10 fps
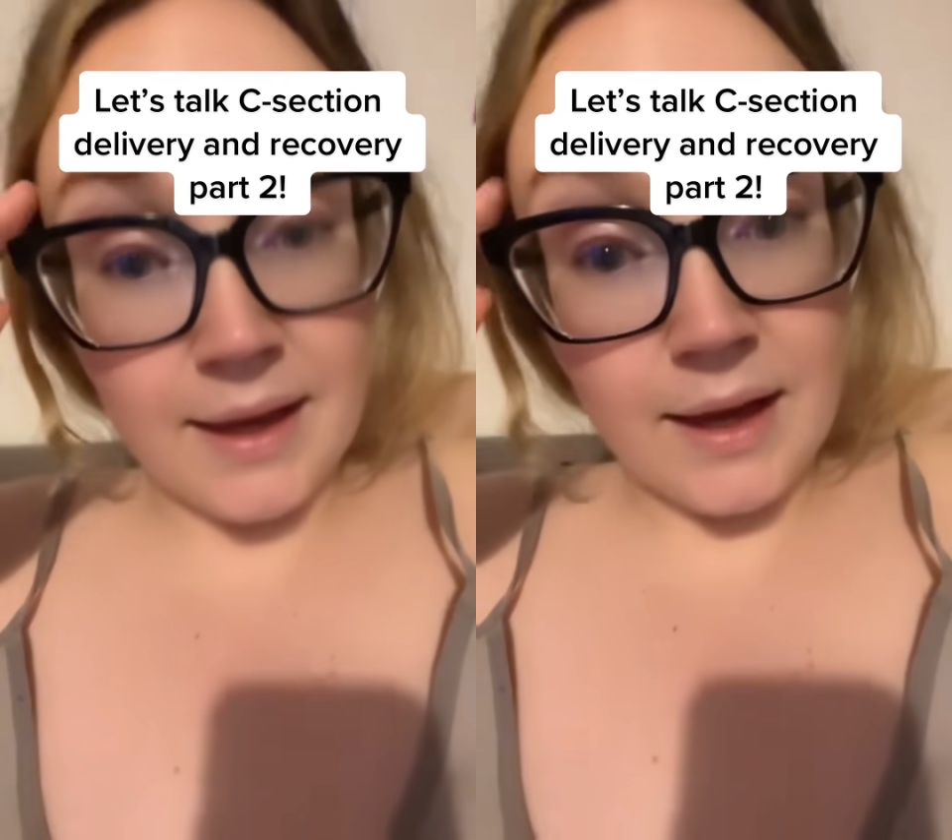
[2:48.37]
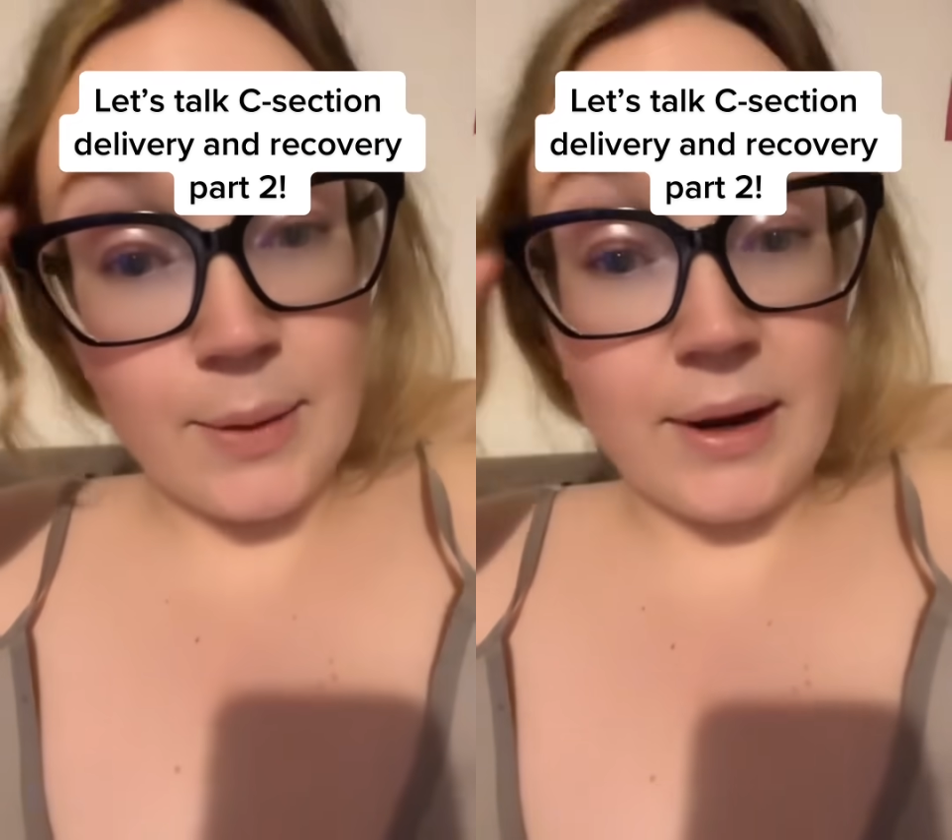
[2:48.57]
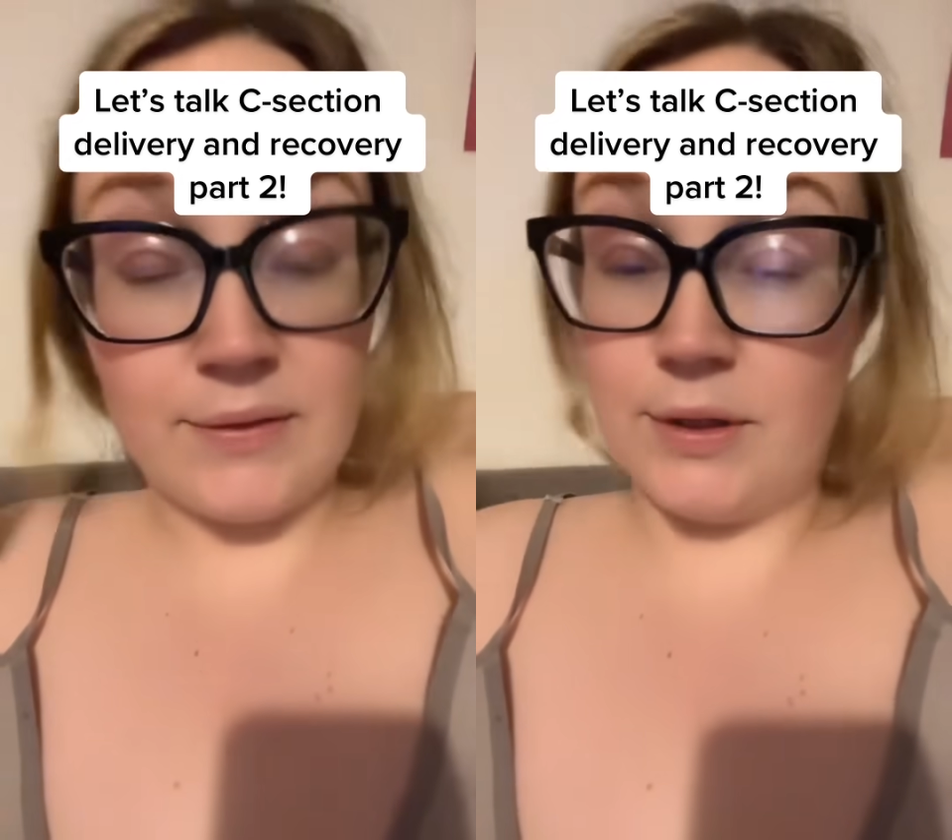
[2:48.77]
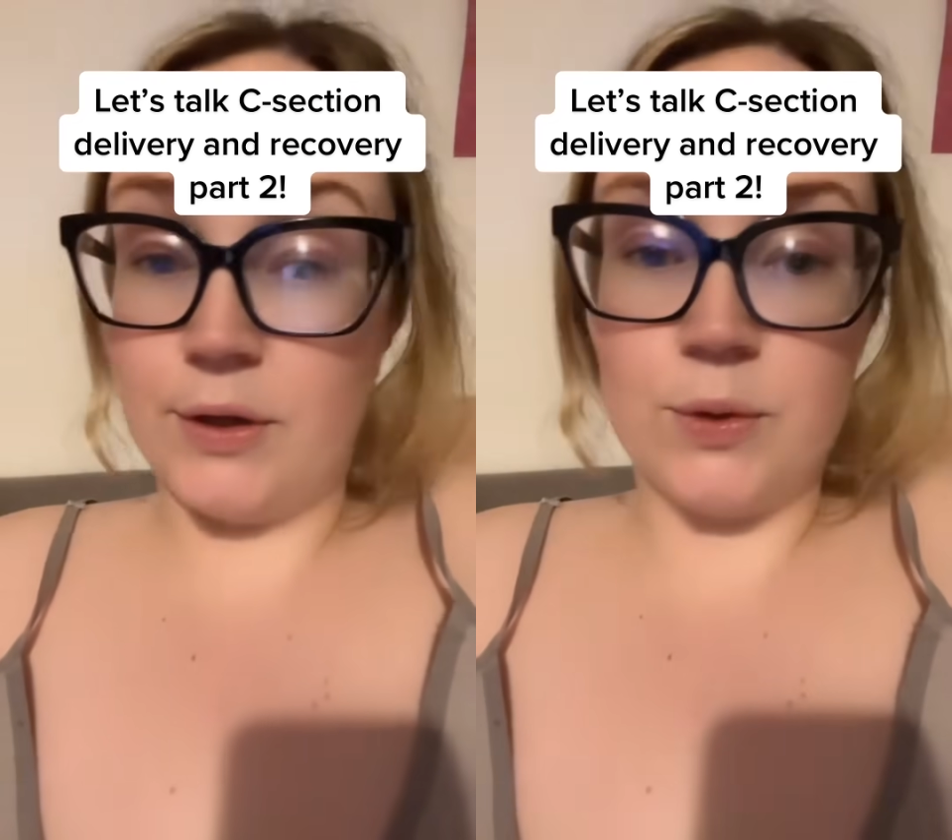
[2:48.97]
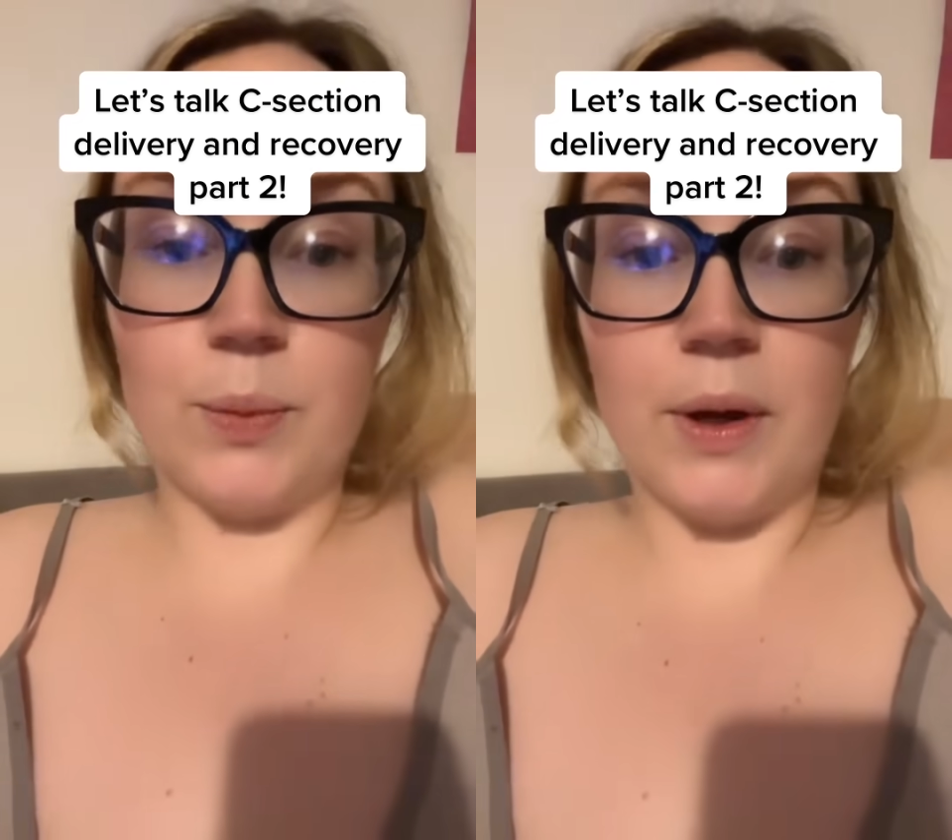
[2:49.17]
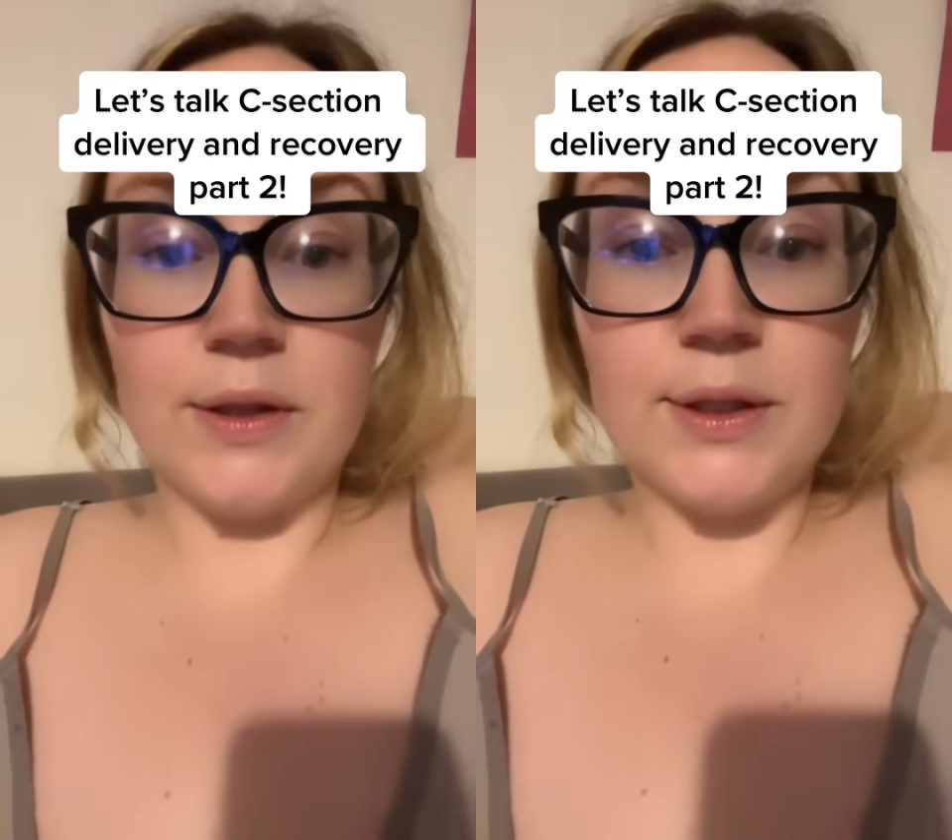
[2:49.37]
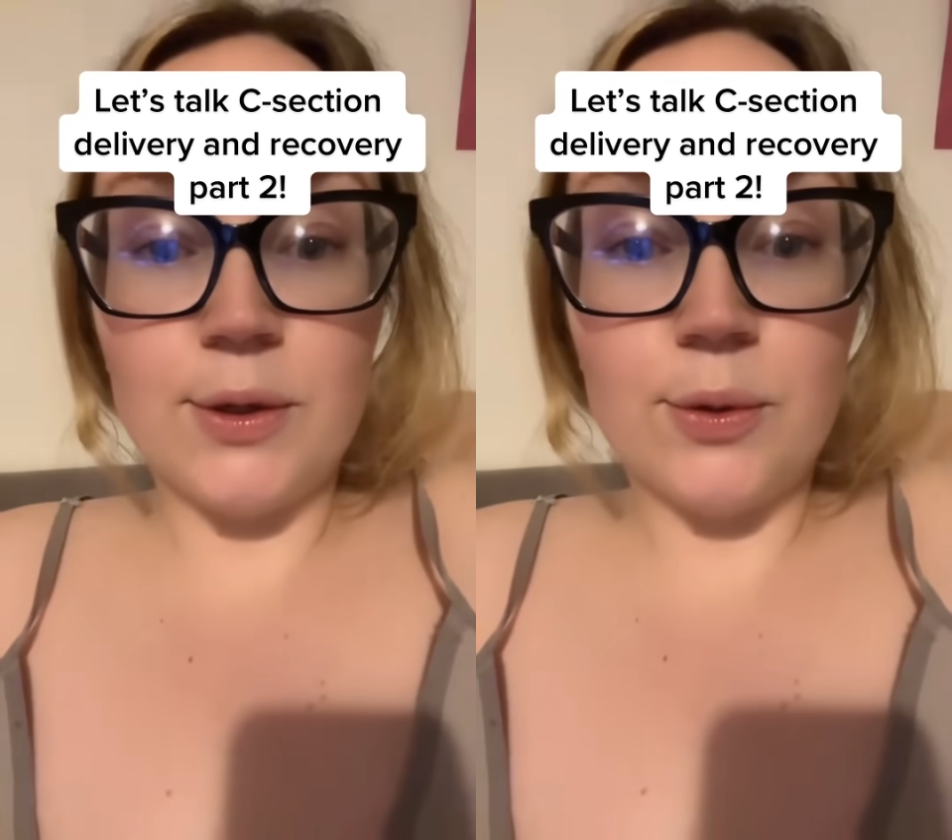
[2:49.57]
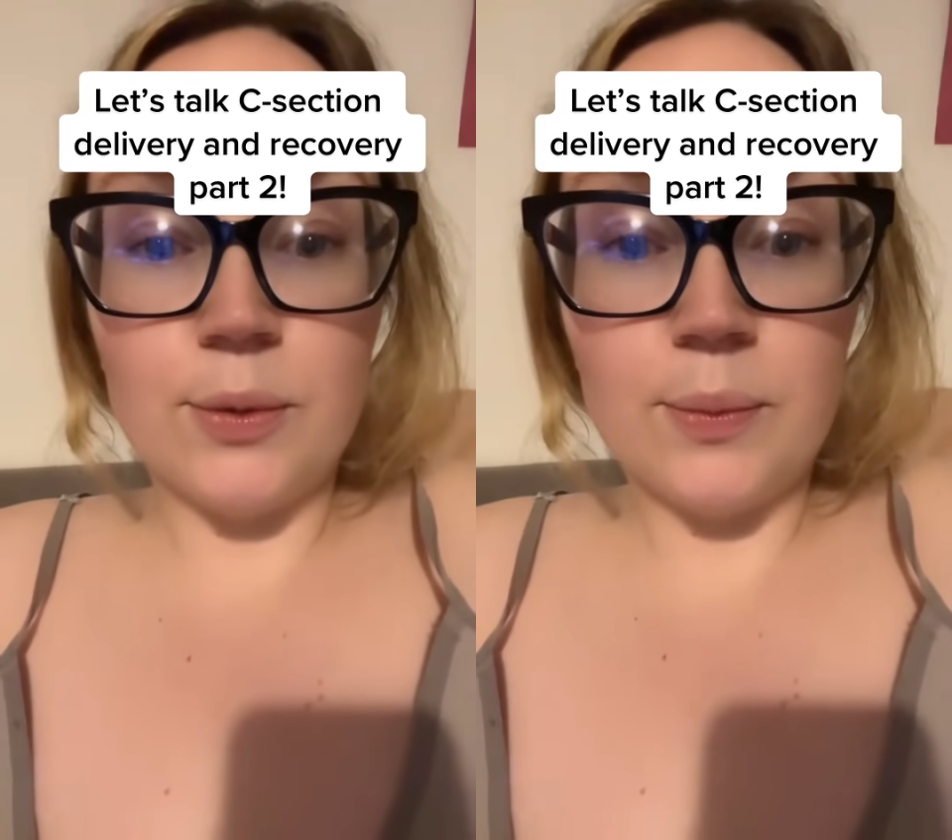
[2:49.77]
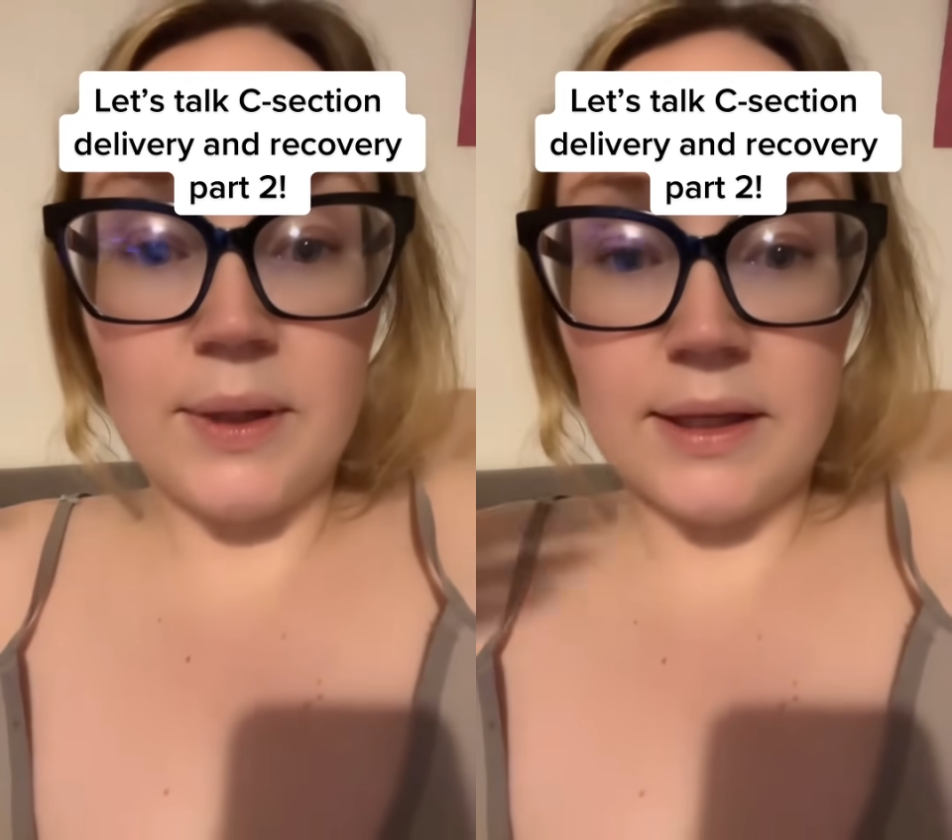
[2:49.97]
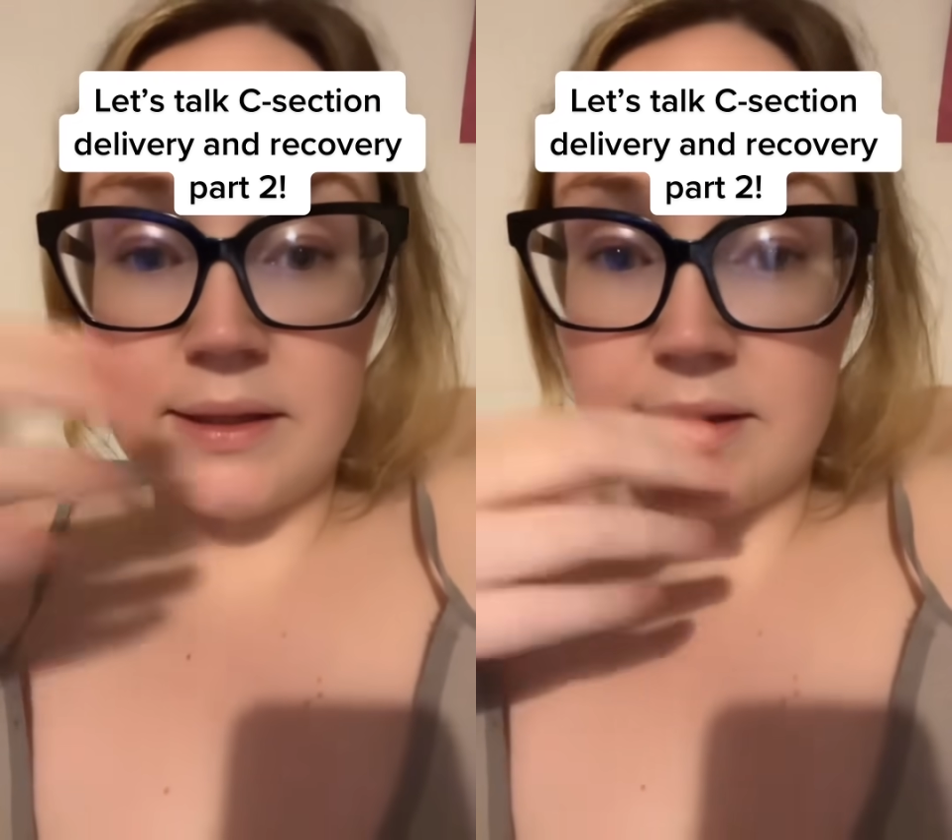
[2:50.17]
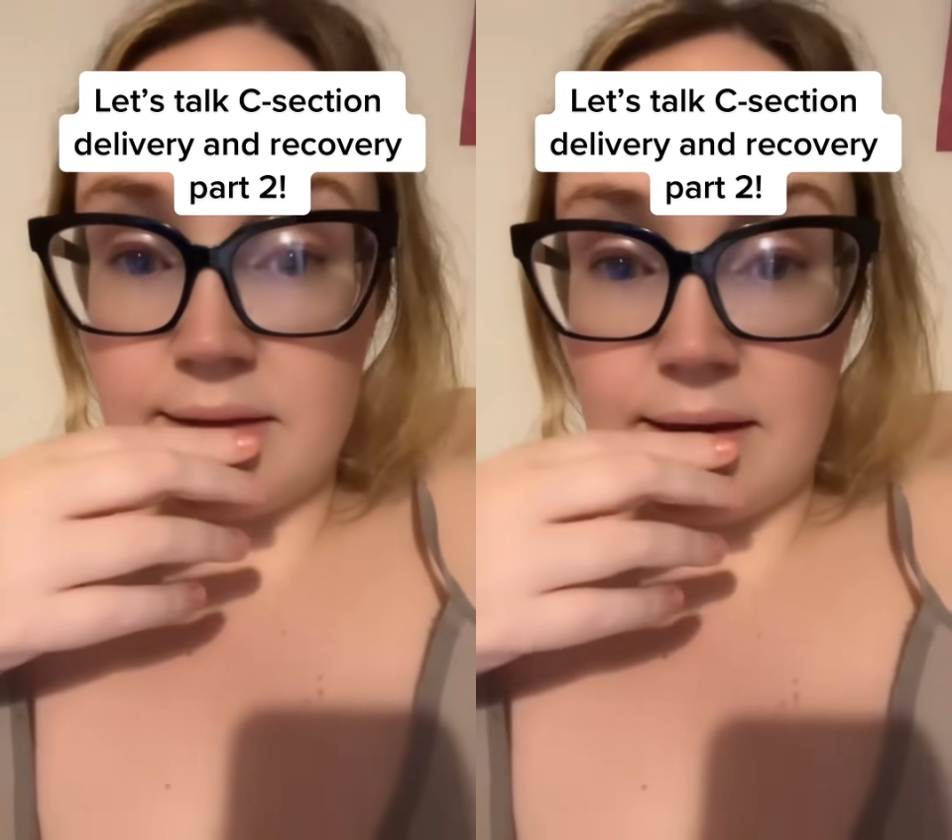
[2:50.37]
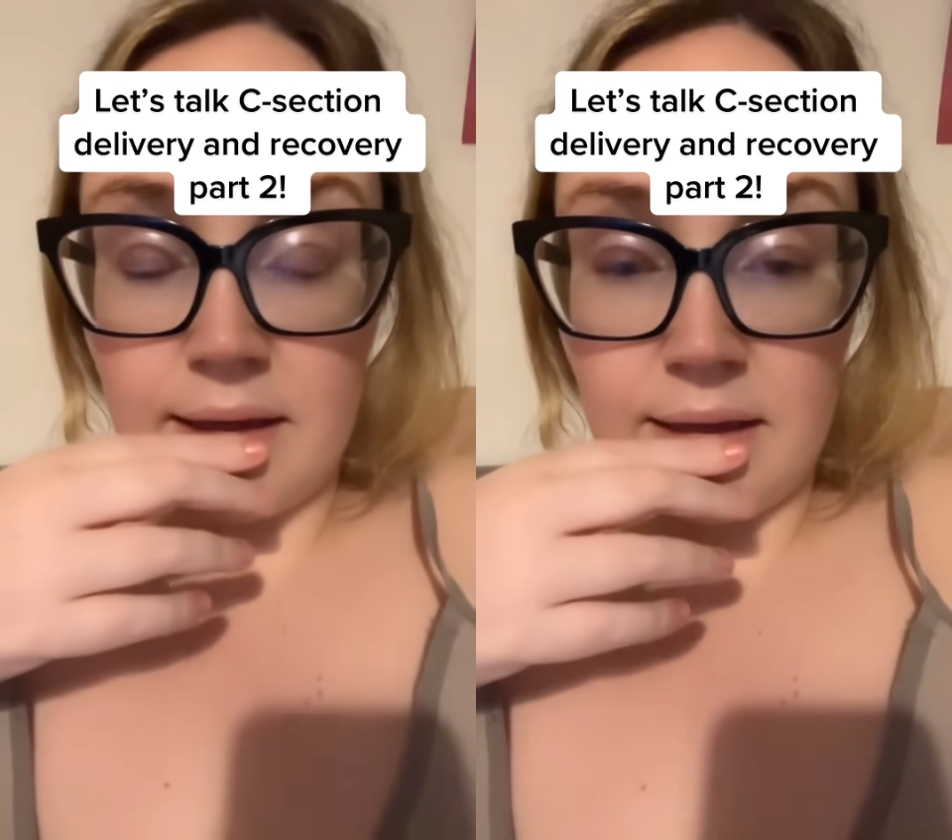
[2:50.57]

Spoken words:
I'm going to have to go to a part 2 because